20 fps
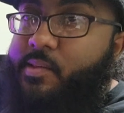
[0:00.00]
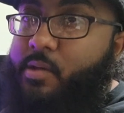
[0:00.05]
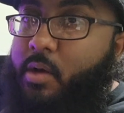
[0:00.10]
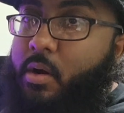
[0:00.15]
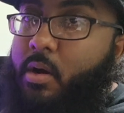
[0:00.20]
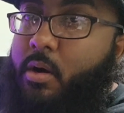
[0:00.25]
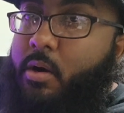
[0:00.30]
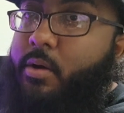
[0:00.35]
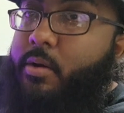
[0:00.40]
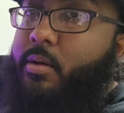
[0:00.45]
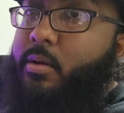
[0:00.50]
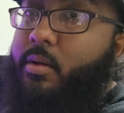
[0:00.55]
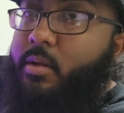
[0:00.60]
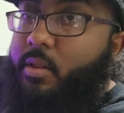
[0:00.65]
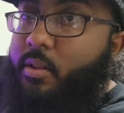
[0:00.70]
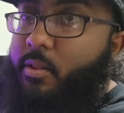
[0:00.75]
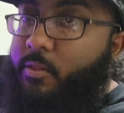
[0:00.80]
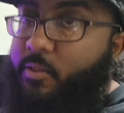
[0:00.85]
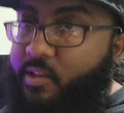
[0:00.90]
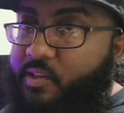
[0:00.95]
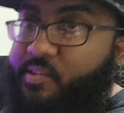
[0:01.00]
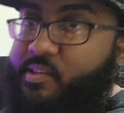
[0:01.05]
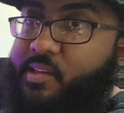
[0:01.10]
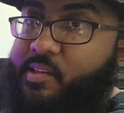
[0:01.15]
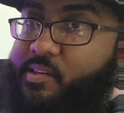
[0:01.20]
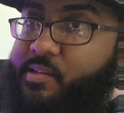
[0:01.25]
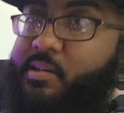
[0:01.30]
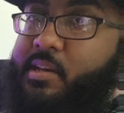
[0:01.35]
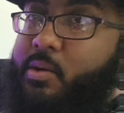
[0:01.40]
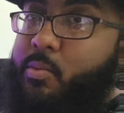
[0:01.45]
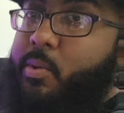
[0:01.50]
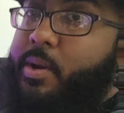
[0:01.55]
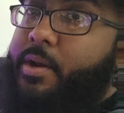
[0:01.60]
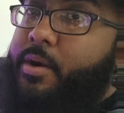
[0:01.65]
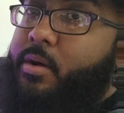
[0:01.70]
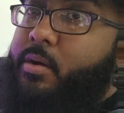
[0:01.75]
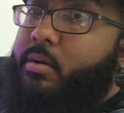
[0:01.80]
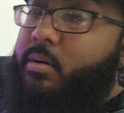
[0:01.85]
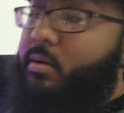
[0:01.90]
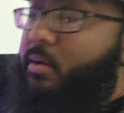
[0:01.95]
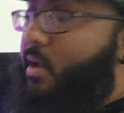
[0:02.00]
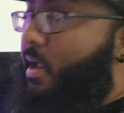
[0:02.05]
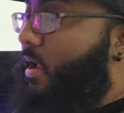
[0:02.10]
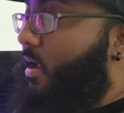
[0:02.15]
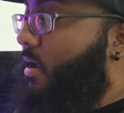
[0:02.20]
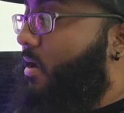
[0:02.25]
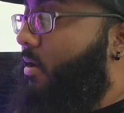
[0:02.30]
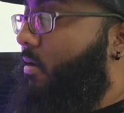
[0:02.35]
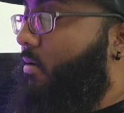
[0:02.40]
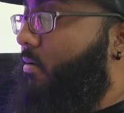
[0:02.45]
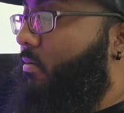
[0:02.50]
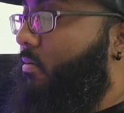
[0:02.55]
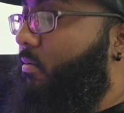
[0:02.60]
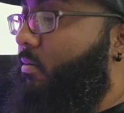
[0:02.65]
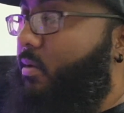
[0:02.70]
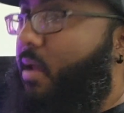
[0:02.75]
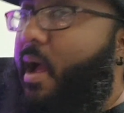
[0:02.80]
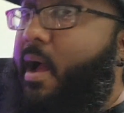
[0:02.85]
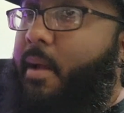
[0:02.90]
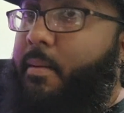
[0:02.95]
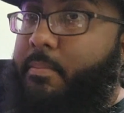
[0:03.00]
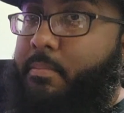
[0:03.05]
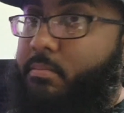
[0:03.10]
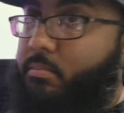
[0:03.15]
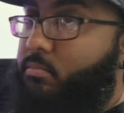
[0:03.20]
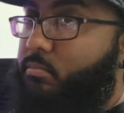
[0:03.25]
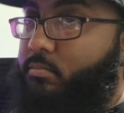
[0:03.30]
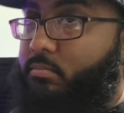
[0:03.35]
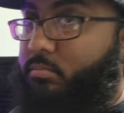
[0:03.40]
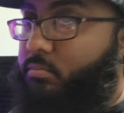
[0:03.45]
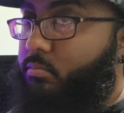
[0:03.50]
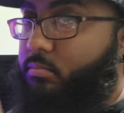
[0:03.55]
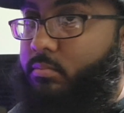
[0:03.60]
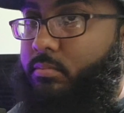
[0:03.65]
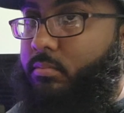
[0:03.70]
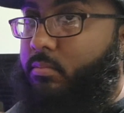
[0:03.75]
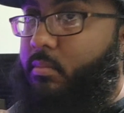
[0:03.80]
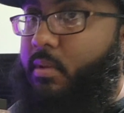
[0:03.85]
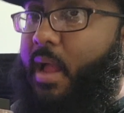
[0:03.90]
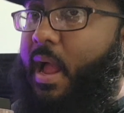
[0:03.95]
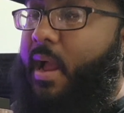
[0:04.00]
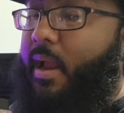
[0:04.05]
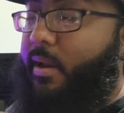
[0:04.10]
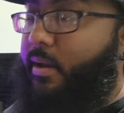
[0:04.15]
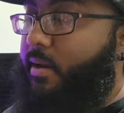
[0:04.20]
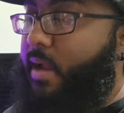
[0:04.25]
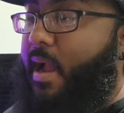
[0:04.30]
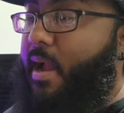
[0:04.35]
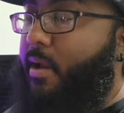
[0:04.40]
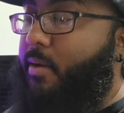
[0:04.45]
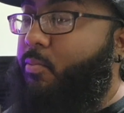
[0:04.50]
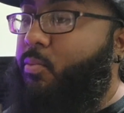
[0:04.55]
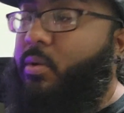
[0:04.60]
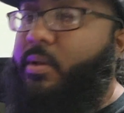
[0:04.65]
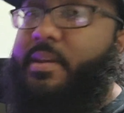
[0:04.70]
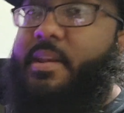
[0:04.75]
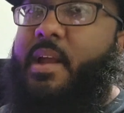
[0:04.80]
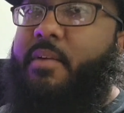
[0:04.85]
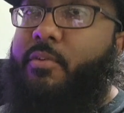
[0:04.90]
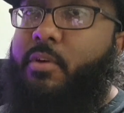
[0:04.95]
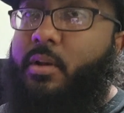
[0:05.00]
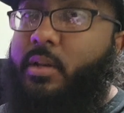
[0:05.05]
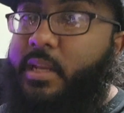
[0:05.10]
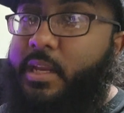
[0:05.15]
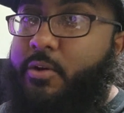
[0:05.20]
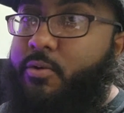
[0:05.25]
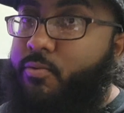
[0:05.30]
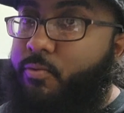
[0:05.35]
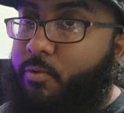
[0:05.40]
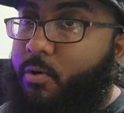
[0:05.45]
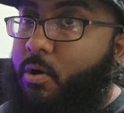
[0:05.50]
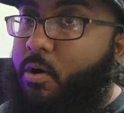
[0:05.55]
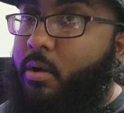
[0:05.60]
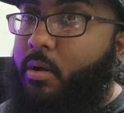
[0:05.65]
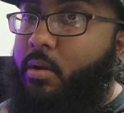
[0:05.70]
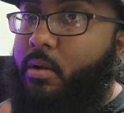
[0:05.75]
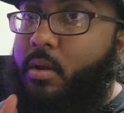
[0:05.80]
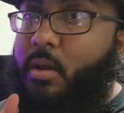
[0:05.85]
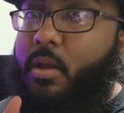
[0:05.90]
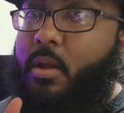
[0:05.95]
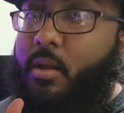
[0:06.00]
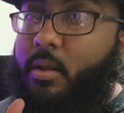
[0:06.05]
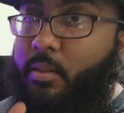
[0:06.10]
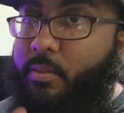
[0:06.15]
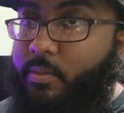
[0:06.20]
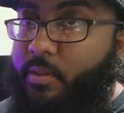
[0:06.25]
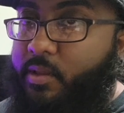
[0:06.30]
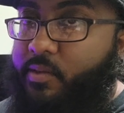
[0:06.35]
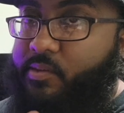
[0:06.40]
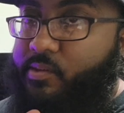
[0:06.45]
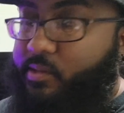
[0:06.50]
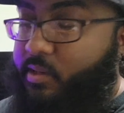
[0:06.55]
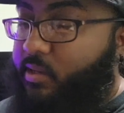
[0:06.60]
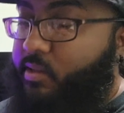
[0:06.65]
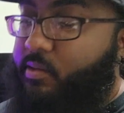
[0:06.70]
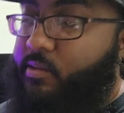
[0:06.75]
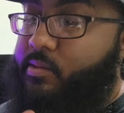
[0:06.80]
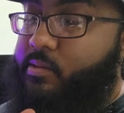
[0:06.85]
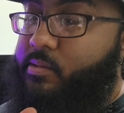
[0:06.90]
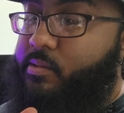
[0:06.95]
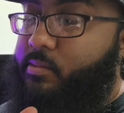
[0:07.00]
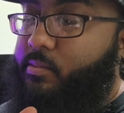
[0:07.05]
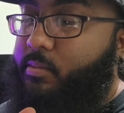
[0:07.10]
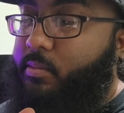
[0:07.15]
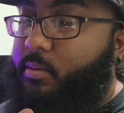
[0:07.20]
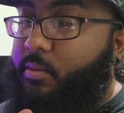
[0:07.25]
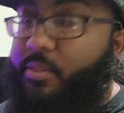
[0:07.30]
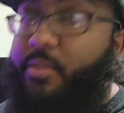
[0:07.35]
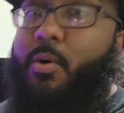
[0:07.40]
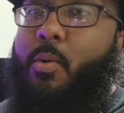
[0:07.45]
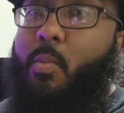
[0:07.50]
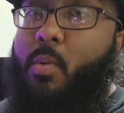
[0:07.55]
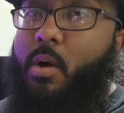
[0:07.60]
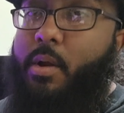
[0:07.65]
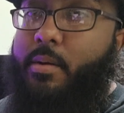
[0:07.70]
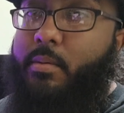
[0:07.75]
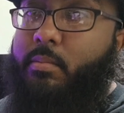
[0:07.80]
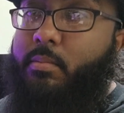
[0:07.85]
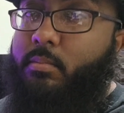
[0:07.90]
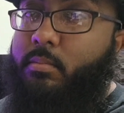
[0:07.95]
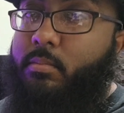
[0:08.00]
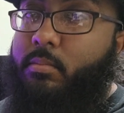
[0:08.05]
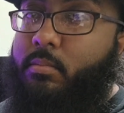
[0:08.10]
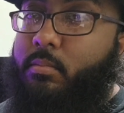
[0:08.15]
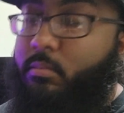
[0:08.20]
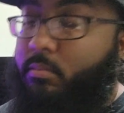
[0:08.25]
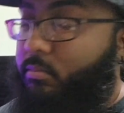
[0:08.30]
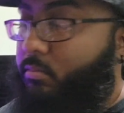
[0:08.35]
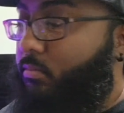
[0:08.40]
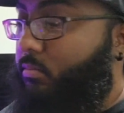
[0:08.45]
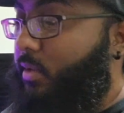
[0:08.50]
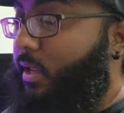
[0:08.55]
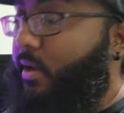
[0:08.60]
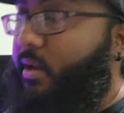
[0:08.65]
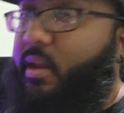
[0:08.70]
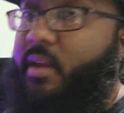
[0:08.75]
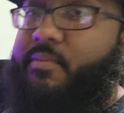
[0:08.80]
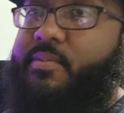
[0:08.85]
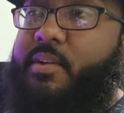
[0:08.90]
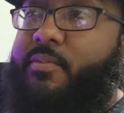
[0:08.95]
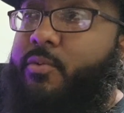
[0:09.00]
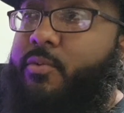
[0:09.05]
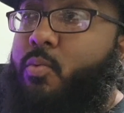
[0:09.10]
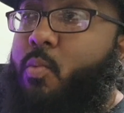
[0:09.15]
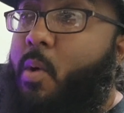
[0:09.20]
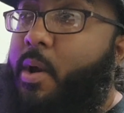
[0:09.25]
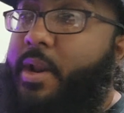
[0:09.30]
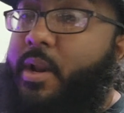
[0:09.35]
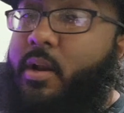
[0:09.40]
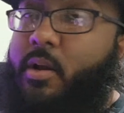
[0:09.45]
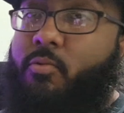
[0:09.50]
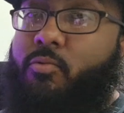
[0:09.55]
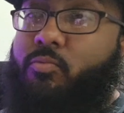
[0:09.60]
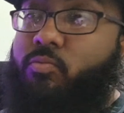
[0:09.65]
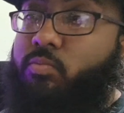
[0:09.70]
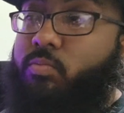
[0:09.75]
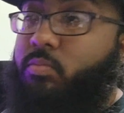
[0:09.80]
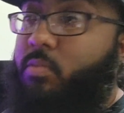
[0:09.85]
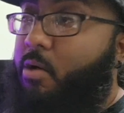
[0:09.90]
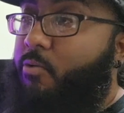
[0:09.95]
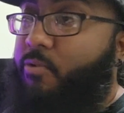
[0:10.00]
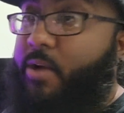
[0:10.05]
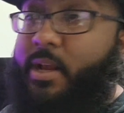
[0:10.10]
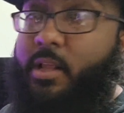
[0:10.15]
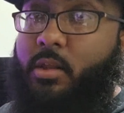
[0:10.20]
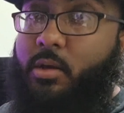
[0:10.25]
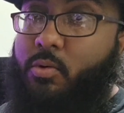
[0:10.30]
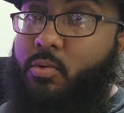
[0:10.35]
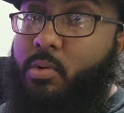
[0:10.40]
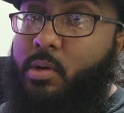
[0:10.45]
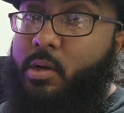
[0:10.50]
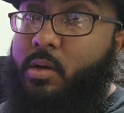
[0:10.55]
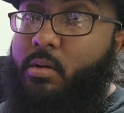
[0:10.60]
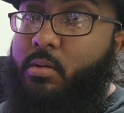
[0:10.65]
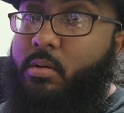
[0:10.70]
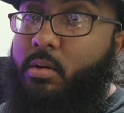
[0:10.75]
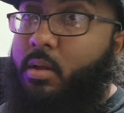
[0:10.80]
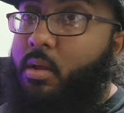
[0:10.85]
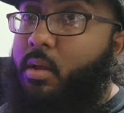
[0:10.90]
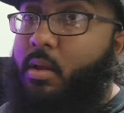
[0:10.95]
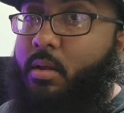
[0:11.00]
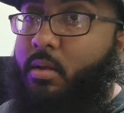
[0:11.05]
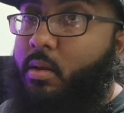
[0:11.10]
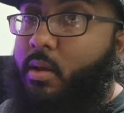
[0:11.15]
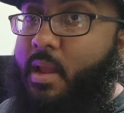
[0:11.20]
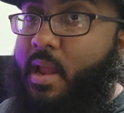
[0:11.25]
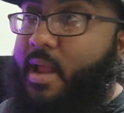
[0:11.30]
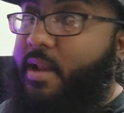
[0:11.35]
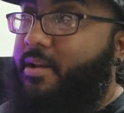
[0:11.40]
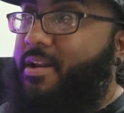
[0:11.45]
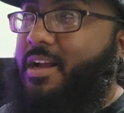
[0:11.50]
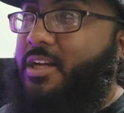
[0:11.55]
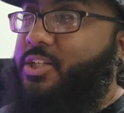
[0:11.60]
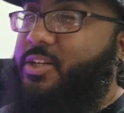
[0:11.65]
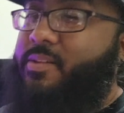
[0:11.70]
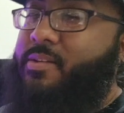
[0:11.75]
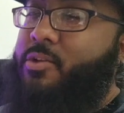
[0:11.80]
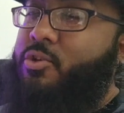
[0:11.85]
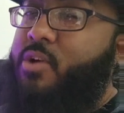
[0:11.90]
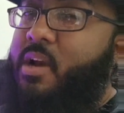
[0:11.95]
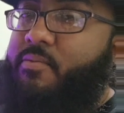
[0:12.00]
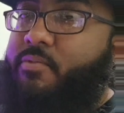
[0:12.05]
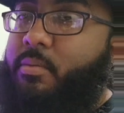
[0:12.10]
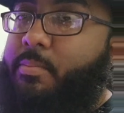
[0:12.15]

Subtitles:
are this is the winner, and I will never lead you wrong. This is the one. Like, even if you wanted a regular hookah and not just a travel